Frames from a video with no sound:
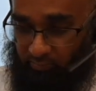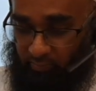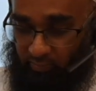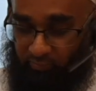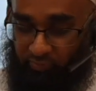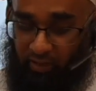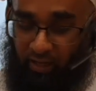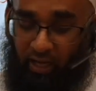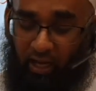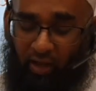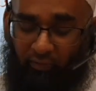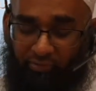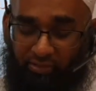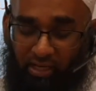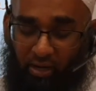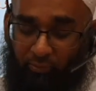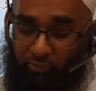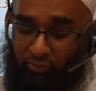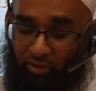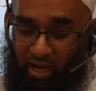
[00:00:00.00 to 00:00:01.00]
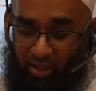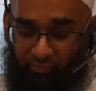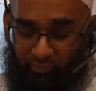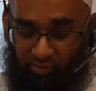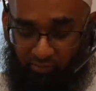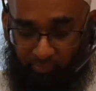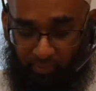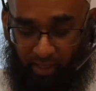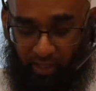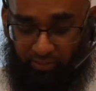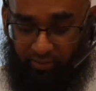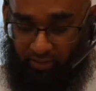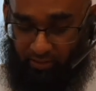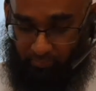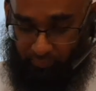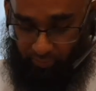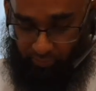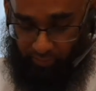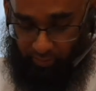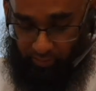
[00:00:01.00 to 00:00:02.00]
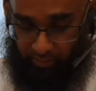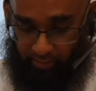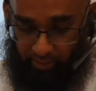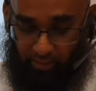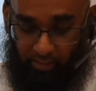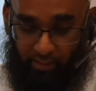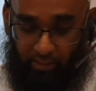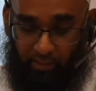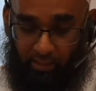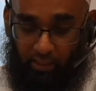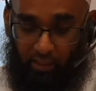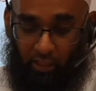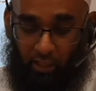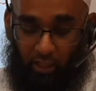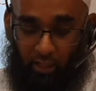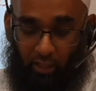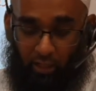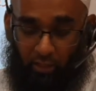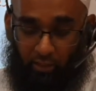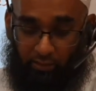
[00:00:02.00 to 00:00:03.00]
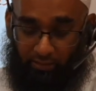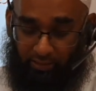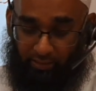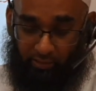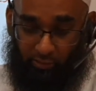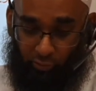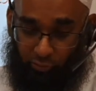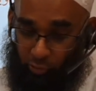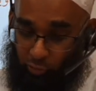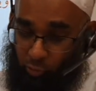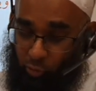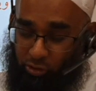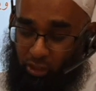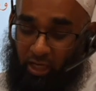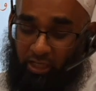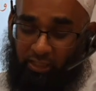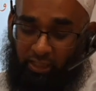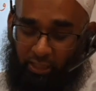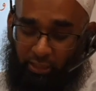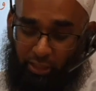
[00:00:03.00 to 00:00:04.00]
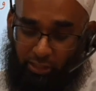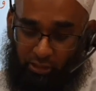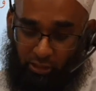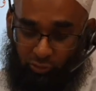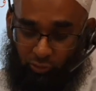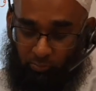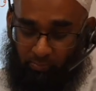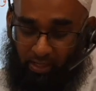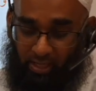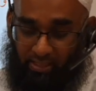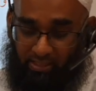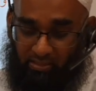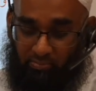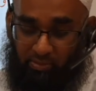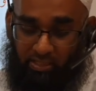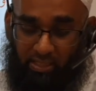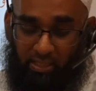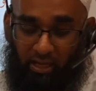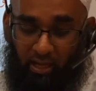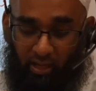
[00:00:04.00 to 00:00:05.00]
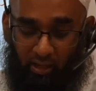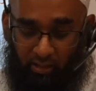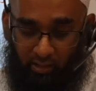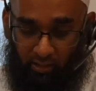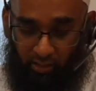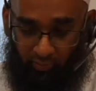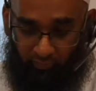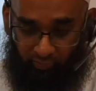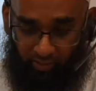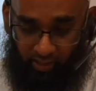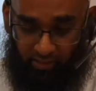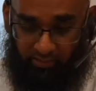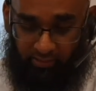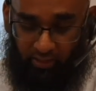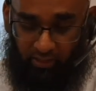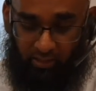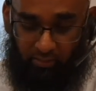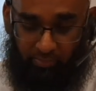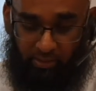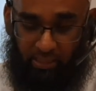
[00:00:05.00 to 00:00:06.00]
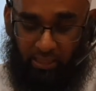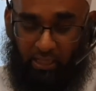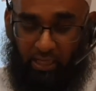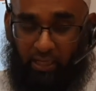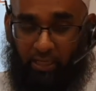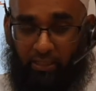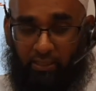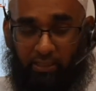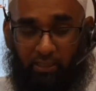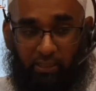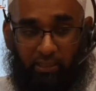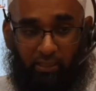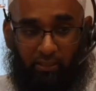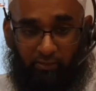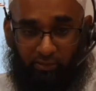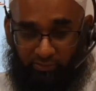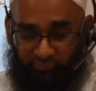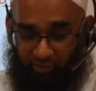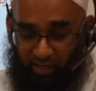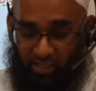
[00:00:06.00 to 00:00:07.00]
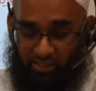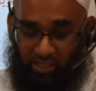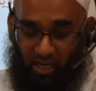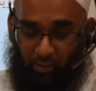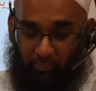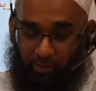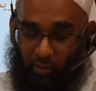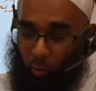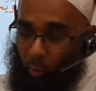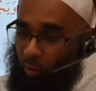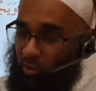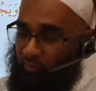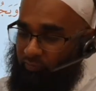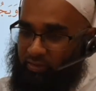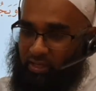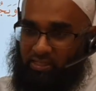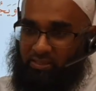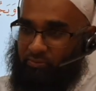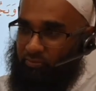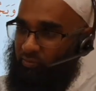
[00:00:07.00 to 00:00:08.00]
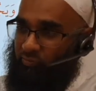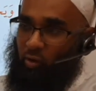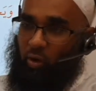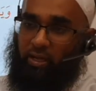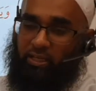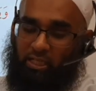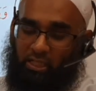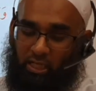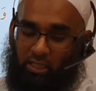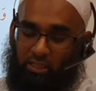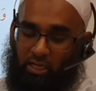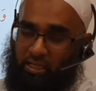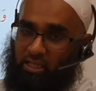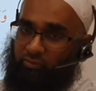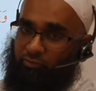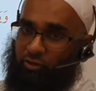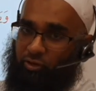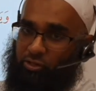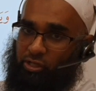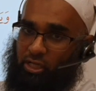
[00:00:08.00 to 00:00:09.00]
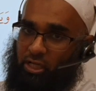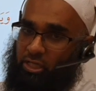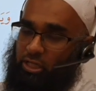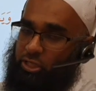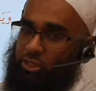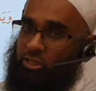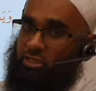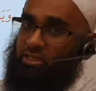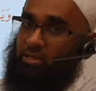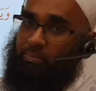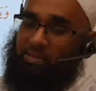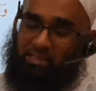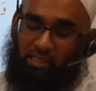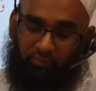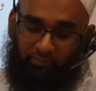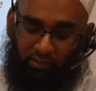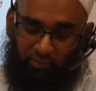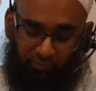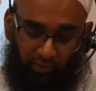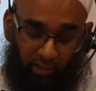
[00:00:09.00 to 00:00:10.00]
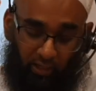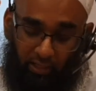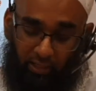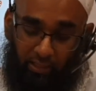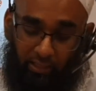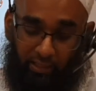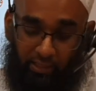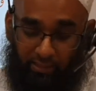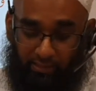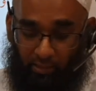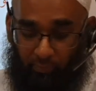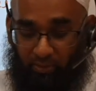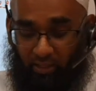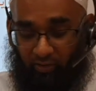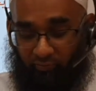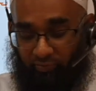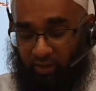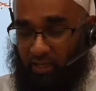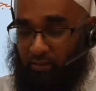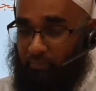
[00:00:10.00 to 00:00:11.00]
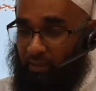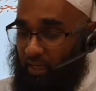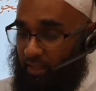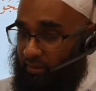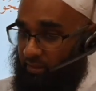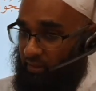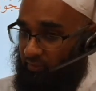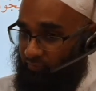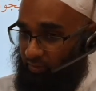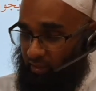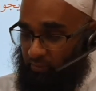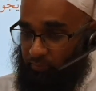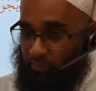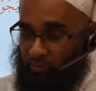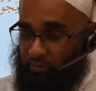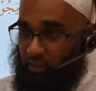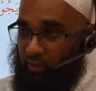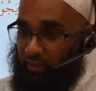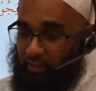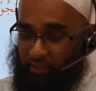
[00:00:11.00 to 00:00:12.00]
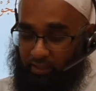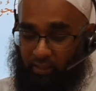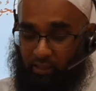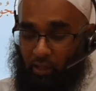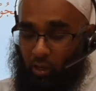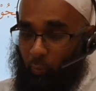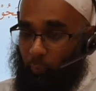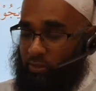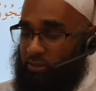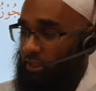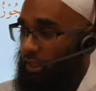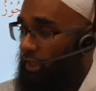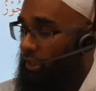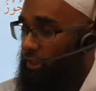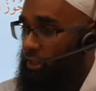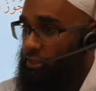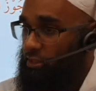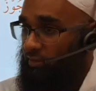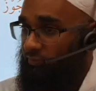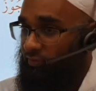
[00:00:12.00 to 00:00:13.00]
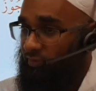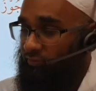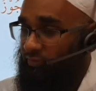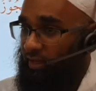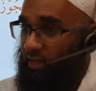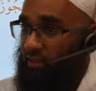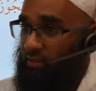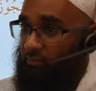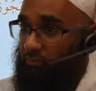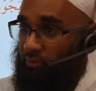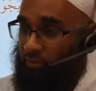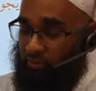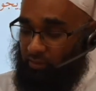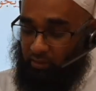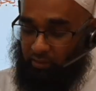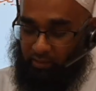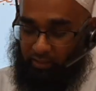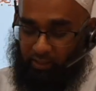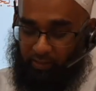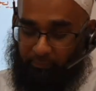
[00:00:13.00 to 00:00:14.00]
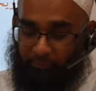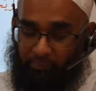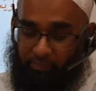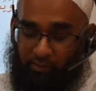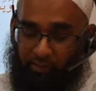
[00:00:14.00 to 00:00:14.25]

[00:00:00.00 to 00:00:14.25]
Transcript: fa. After that we're left with madi and mudari. Now so those are unconditional. Jumla ismiya, fa'il talabi and fa'il jamid. All of these without any further conditions they must have a fa. Then we have fa'il madi and fa'il mudari. What's the condition for fa'il mudari?